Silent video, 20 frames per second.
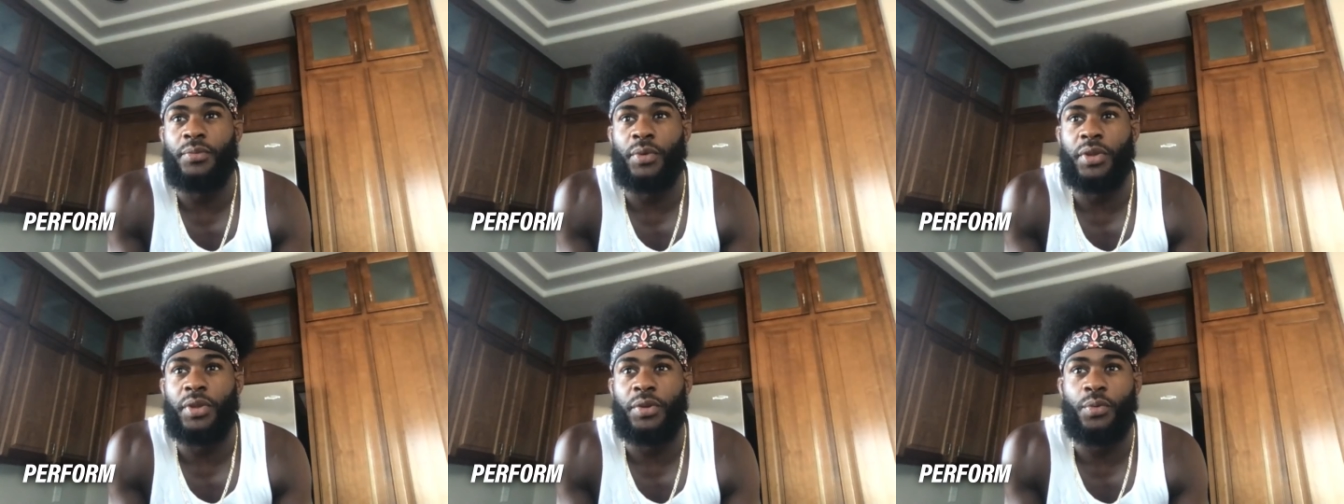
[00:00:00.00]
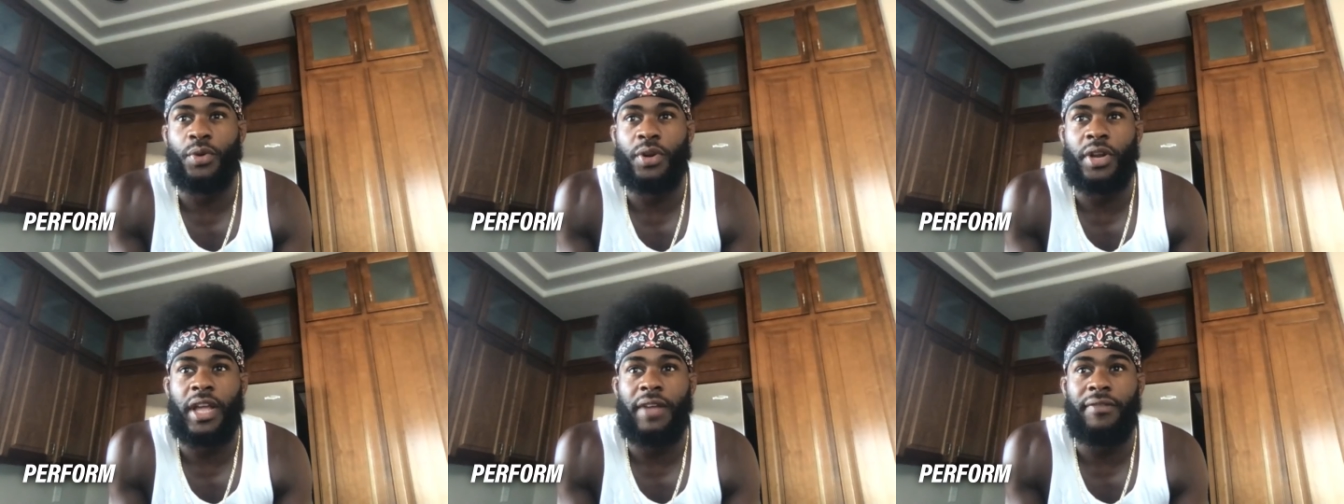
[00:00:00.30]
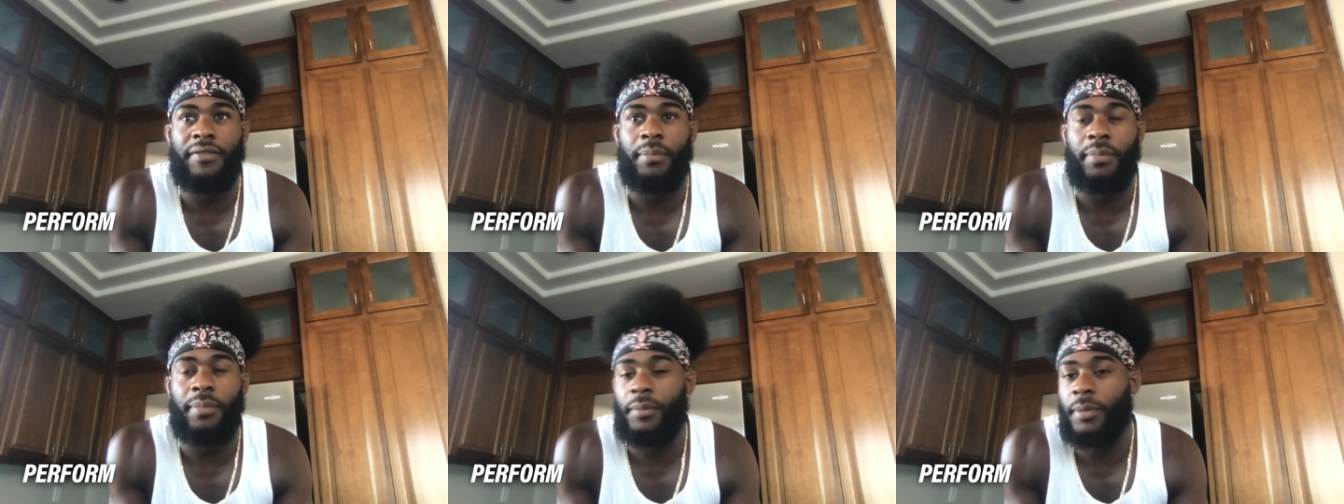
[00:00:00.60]
When you want to have
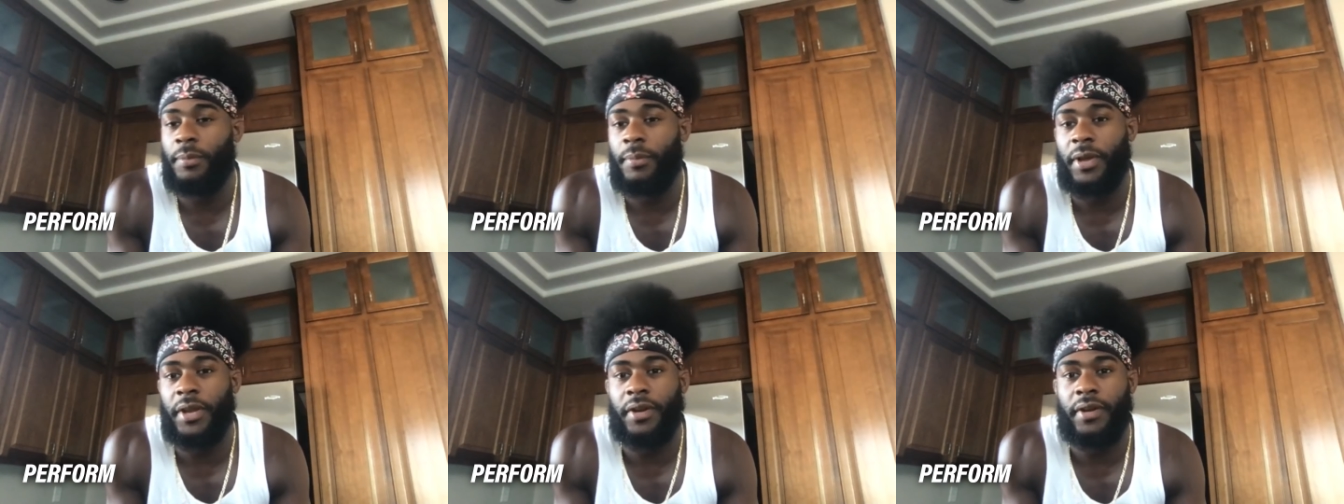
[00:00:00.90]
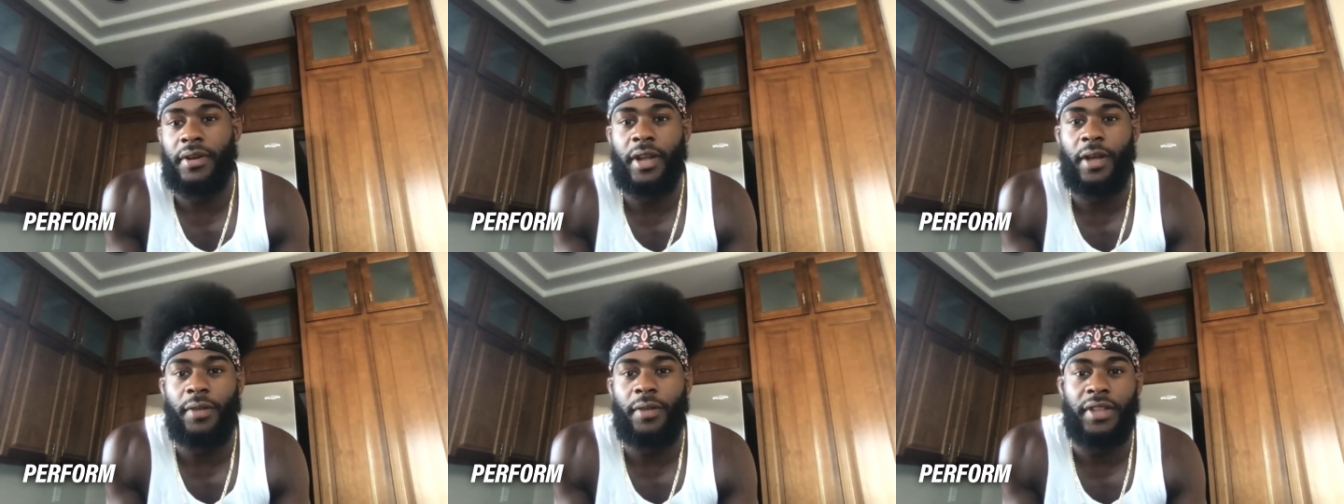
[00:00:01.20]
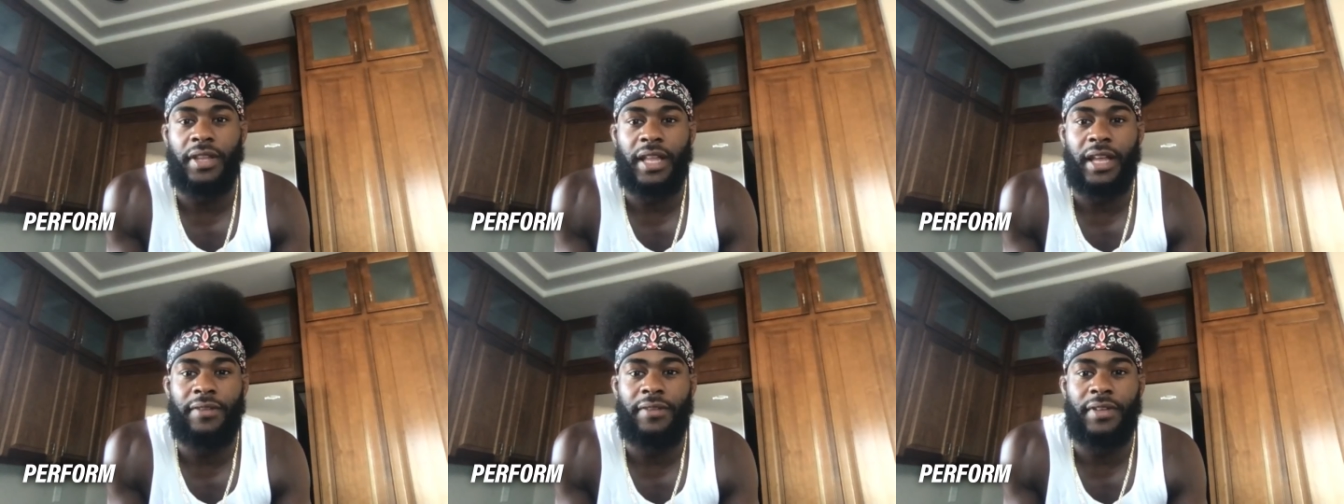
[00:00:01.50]
a better and healthy
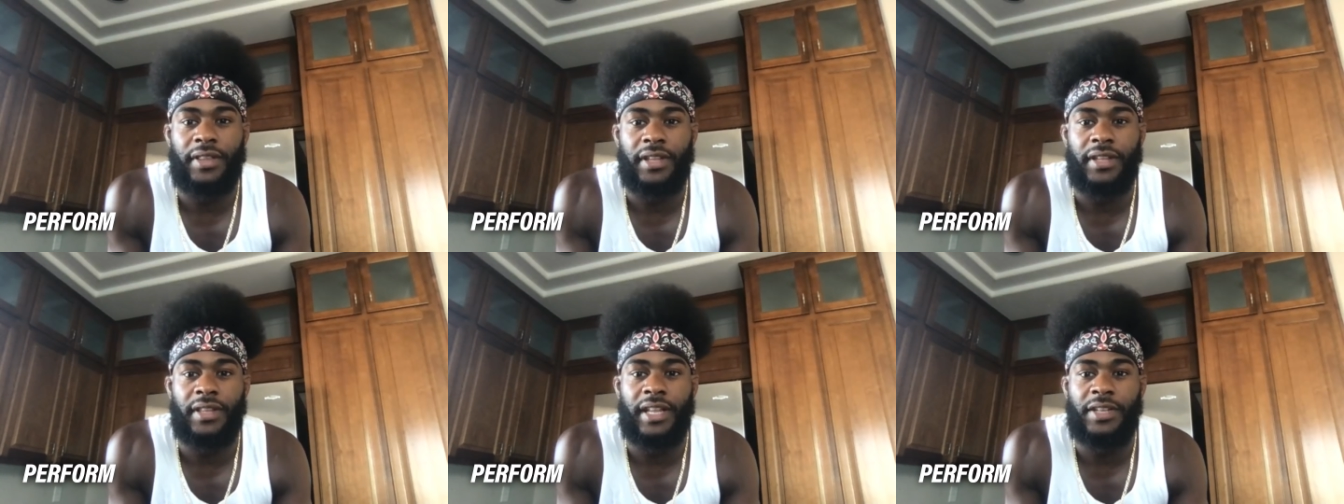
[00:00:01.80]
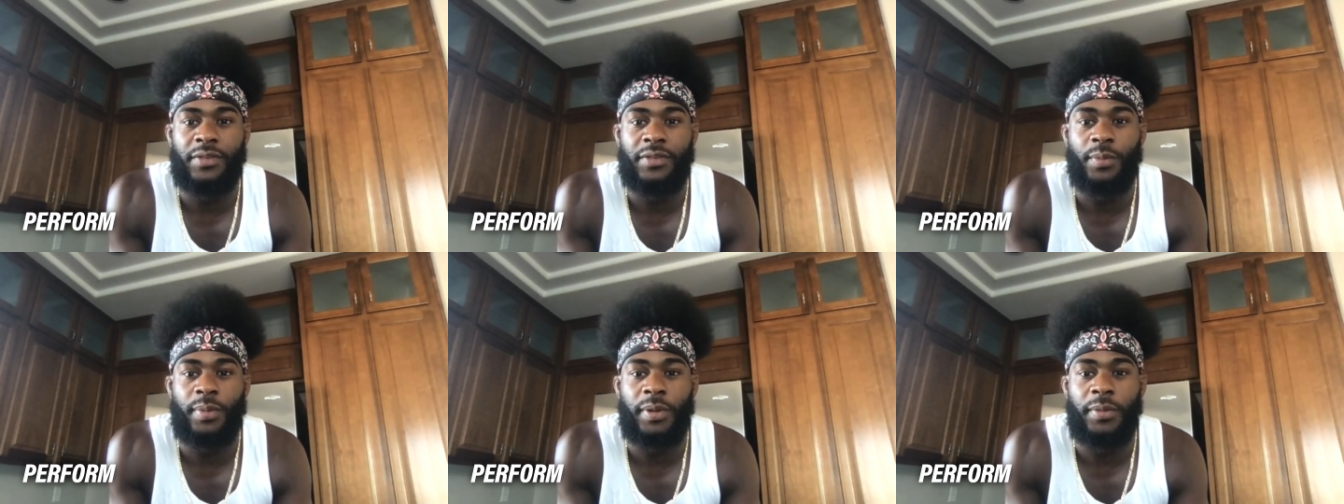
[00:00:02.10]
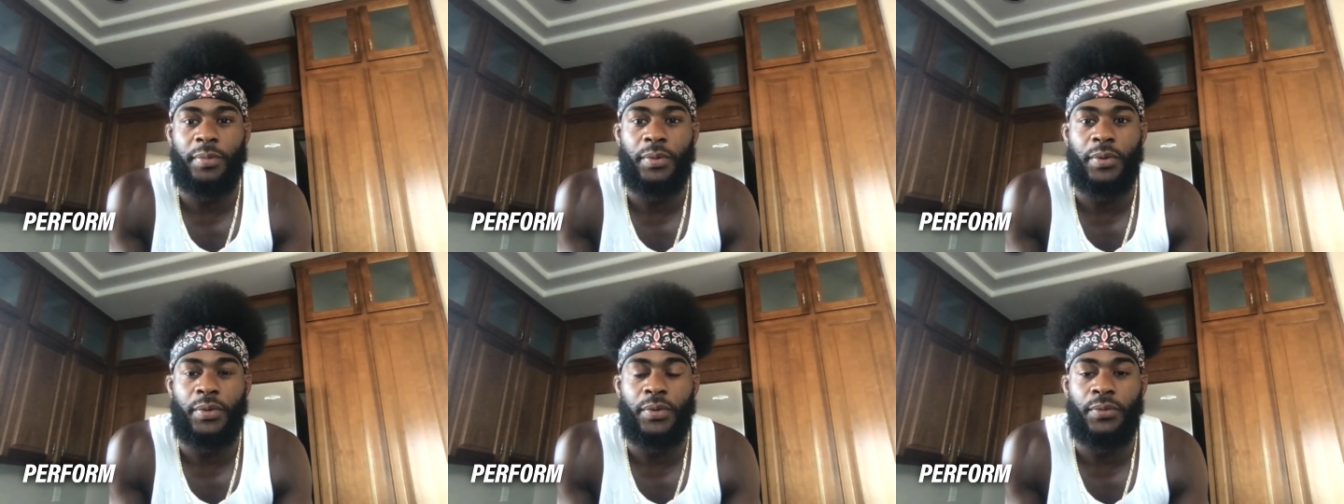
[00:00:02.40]
life, I think that's what
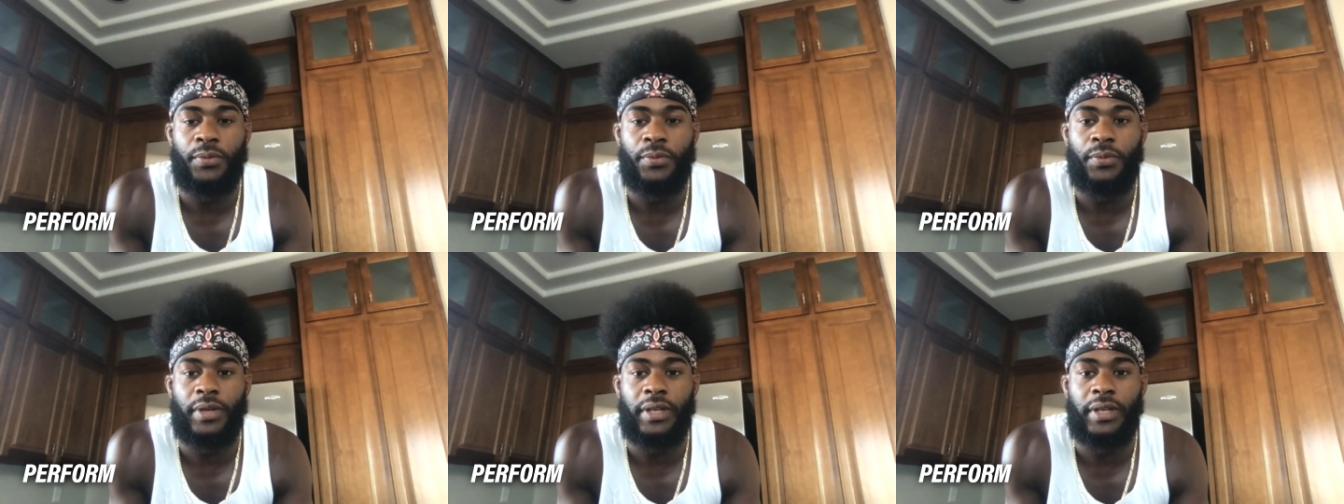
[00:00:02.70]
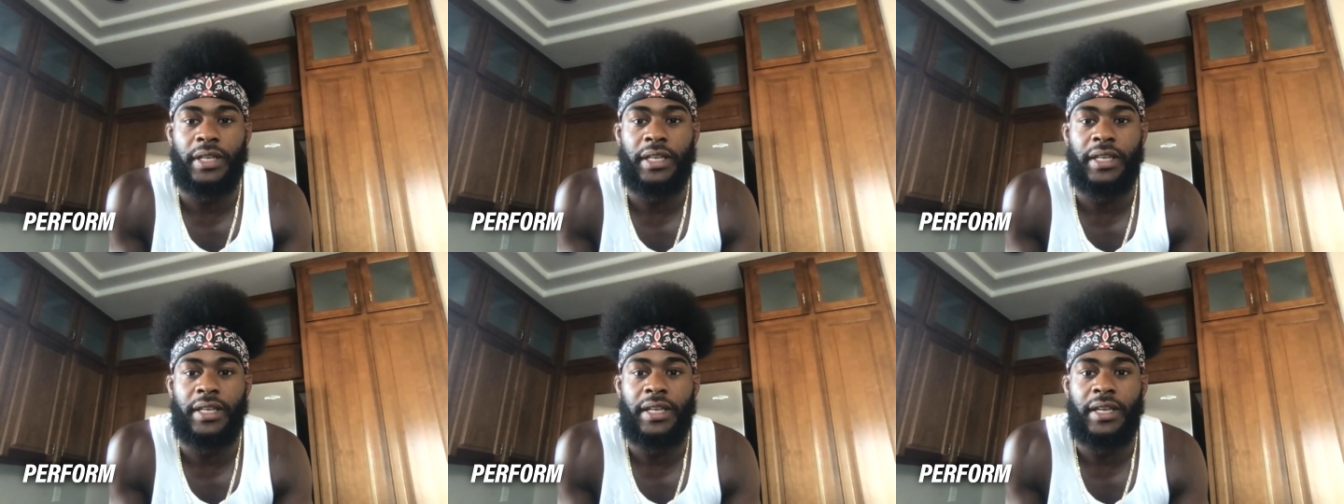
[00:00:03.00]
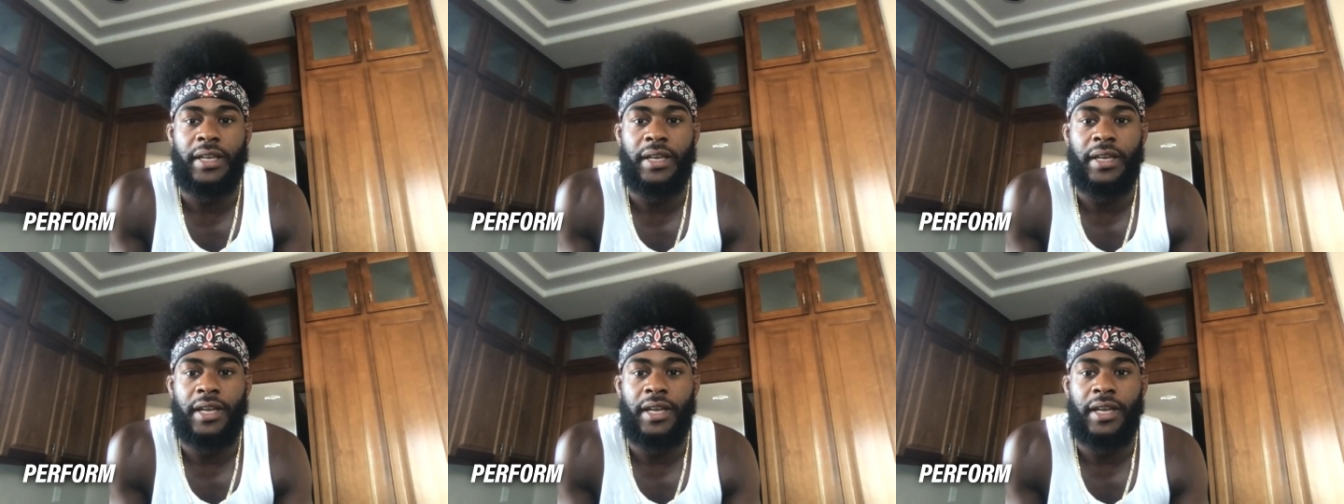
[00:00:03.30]
people really